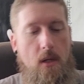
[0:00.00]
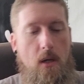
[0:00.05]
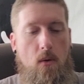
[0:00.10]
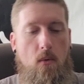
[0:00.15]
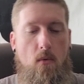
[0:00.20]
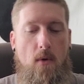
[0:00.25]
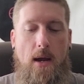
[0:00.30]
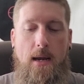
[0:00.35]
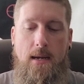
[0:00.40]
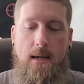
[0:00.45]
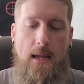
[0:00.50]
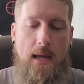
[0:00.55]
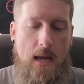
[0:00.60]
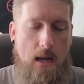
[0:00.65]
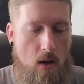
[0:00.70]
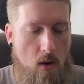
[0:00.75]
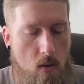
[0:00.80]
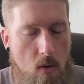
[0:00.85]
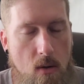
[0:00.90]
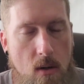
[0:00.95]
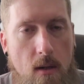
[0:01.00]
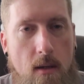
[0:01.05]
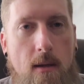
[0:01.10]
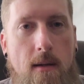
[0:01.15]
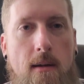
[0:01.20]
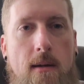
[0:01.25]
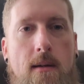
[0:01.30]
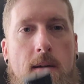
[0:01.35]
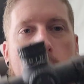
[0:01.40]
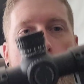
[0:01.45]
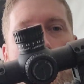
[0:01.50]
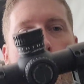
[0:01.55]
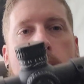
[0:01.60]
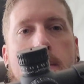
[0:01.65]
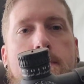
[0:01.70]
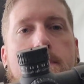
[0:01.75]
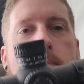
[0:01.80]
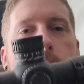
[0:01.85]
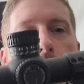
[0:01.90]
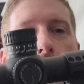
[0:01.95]
Right now,
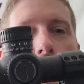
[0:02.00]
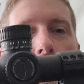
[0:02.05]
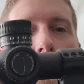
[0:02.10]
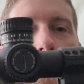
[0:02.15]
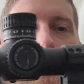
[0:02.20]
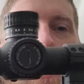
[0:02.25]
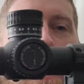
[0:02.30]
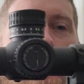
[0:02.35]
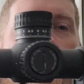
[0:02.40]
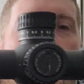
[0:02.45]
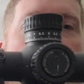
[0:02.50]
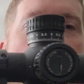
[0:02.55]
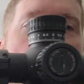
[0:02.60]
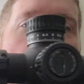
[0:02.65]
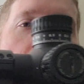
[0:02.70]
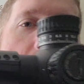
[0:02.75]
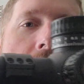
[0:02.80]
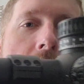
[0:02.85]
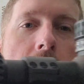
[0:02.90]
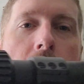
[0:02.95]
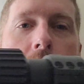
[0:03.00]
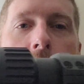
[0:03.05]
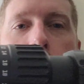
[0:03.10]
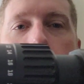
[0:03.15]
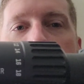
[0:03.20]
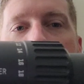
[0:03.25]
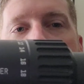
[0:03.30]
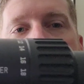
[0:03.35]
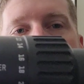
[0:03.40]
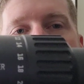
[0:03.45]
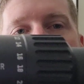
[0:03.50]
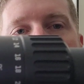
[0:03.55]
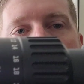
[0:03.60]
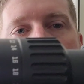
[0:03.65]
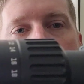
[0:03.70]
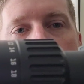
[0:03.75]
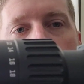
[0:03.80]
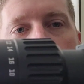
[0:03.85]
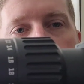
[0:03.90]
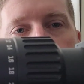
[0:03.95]
it has a
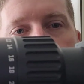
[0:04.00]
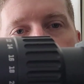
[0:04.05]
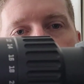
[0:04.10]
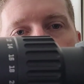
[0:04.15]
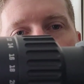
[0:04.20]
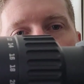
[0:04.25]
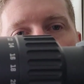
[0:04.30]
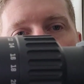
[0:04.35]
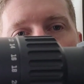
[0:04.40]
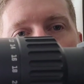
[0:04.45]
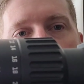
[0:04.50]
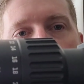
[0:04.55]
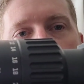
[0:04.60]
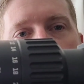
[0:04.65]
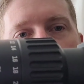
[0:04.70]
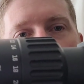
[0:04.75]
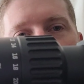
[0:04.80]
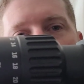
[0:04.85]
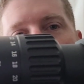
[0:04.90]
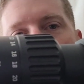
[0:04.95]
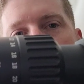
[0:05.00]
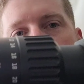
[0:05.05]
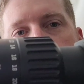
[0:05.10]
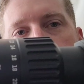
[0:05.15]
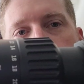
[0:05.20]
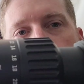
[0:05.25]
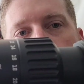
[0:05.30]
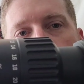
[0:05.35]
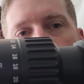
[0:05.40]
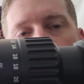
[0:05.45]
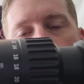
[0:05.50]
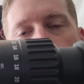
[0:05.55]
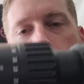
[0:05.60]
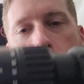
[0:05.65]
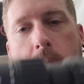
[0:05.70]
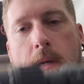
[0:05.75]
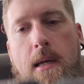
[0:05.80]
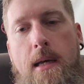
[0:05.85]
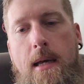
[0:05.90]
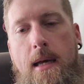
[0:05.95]
Monstrum Challenger,
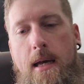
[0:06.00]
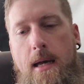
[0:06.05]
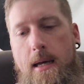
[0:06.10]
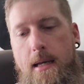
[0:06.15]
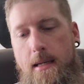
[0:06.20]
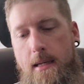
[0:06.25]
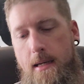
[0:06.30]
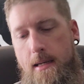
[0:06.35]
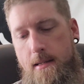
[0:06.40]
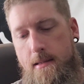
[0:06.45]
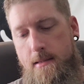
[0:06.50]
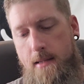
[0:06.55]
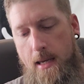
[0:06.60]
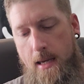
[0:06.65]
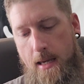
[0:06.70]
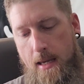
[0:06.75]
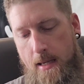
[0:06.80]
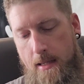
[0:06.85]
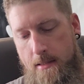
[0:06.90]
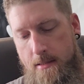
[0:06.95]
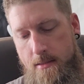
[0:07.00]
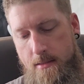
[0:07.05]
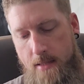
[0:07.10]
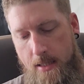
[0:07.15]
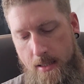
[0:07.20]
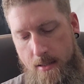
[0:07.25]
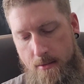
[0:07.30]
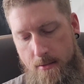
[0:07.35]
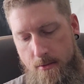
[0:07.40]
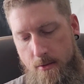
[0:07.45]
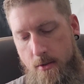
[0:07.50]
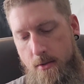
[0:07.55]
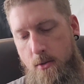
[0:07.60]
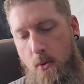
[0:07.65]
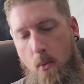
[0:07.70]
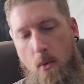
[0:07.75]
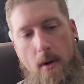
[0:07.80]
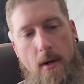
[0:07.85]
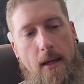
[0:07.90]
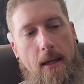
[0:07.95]
and it is a
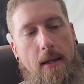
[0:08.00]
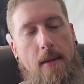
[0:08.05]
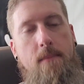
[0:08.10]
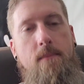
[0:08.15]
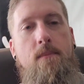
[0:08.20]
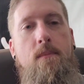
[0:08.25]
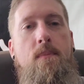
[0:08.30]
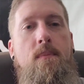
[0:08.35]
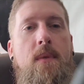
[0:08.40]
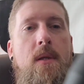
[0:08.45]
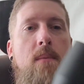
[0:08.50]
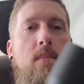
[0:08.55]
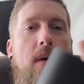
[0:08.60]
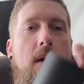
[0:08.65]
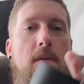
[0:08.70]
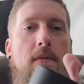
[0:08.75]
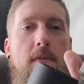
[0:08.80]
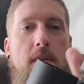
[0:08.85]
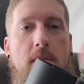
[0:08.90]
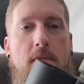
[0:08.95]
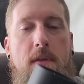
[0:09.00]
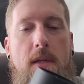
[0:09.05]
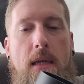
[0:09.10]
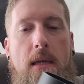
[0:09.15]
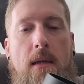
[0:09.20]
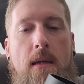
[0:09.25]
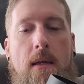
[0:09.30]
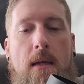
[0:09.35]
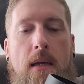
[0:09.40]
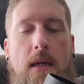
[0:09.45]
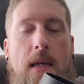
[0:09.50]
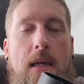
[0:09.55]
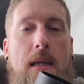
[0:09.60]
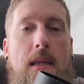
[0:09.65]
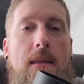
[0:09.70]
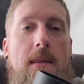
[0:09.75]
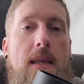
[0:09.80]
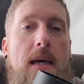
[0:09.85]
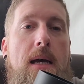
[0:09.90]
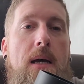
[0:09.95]
6-20 by 50.
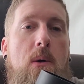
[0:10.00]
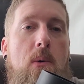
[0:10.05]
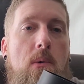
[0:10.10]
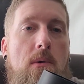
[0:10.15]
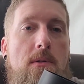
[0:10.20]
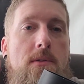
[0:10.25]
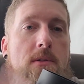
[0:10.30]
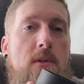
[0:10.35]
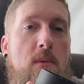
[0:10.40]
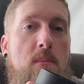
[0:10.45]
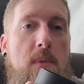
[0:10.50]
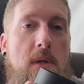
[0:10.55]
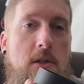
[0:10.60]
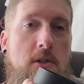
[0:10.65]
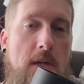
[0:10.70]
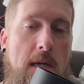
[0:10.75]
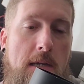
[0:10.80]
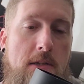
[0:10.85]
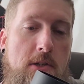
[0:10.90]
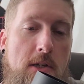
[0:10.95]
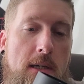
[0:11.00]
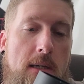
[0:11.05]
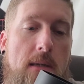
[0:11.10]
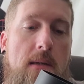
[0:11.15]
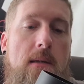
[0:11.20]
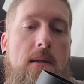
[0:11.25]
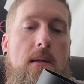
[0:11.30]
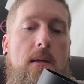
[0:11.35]
That will soon be changing,